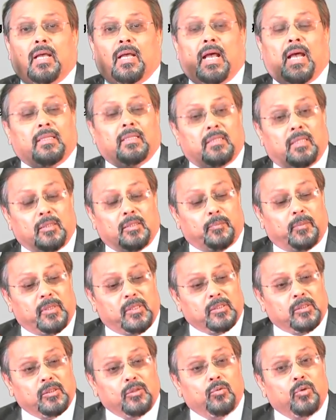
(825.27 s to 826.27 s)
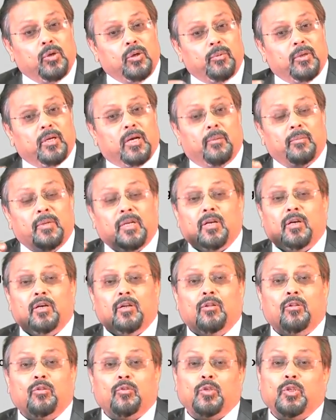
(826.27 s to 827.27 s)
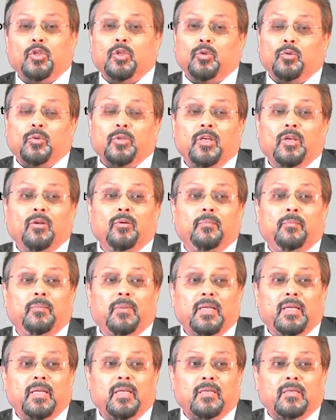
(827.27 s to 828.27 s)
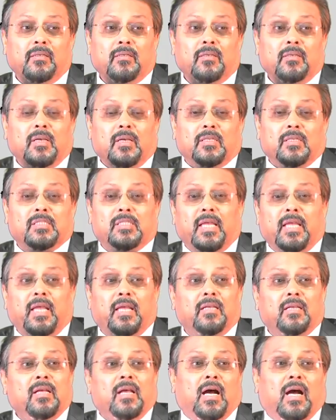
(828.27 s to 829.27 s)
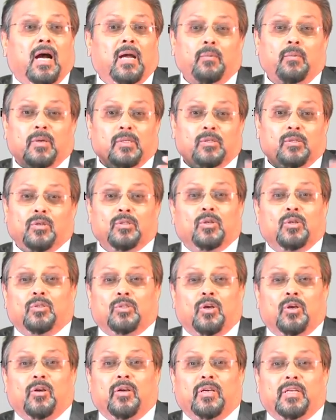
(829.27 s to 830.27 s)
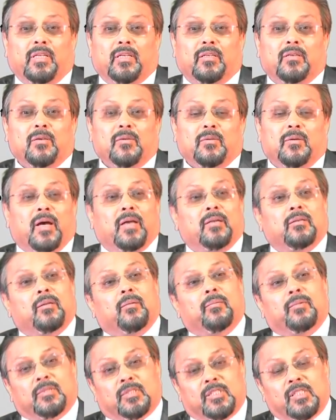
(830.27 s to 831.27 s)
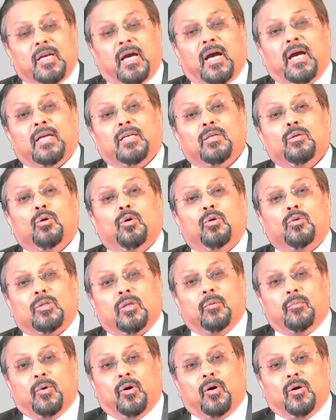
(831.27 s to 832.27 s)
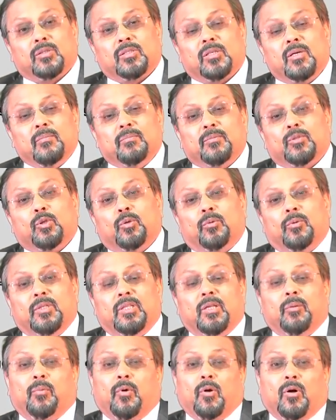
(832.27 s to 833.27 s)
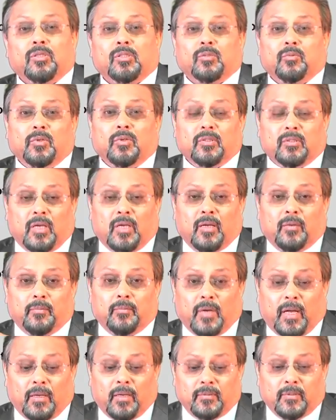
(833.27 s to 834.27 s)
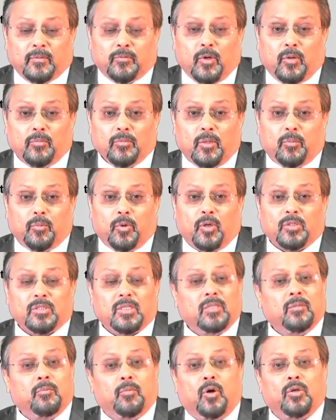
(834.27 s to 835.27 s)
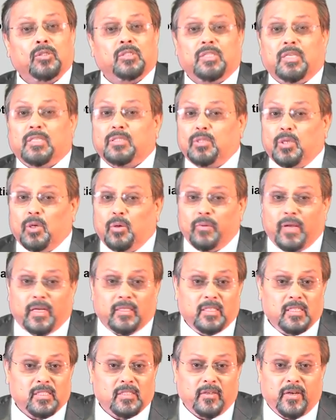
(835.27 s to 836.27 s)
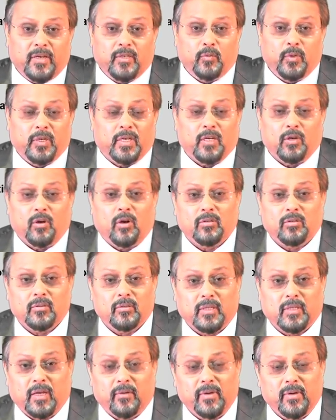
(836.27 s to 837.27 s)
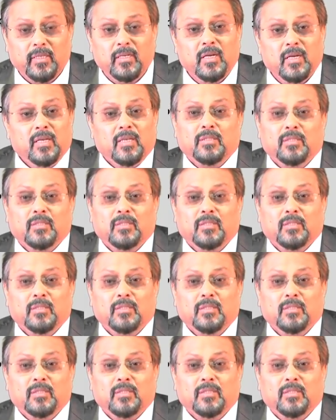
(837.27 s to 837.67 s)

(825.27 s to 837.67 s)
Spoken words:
And this person who will be communicating with you, he will plead saying, I was not the authority, and see, I had to go to the boss. So when the boss was, I have informed the boss, and the boss says, no, at this rate we cannot give it.